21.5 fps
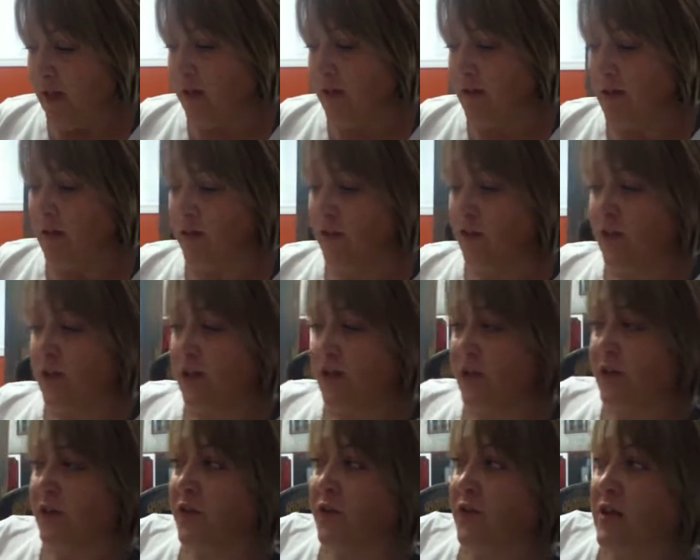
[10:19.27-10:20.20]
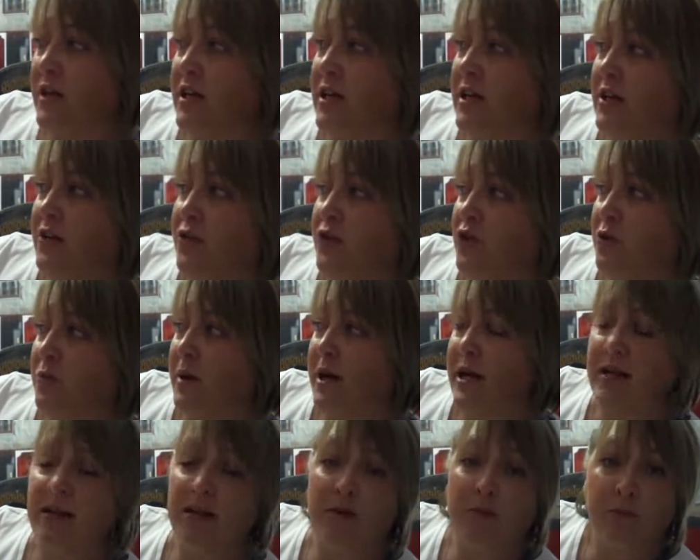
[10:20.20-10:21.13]
This is the
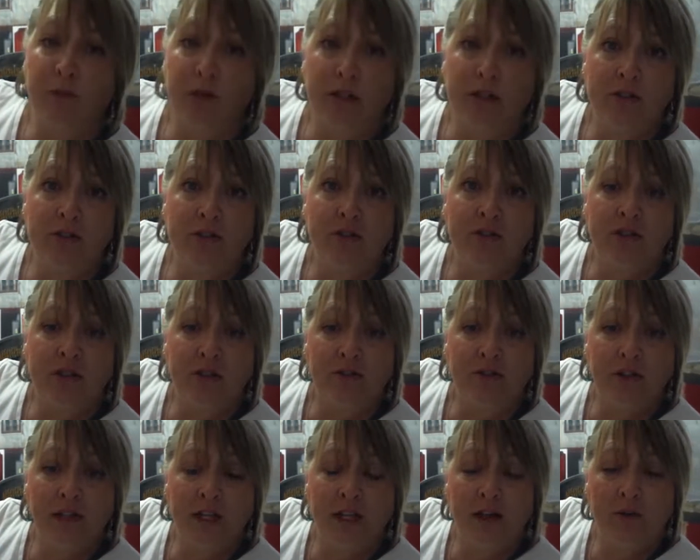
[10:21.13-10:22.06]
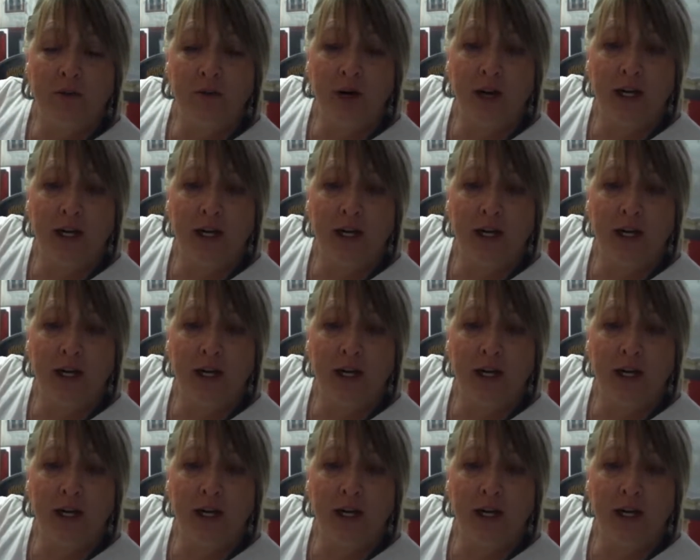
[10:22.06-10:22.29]
Trupanion Breeder Certificate.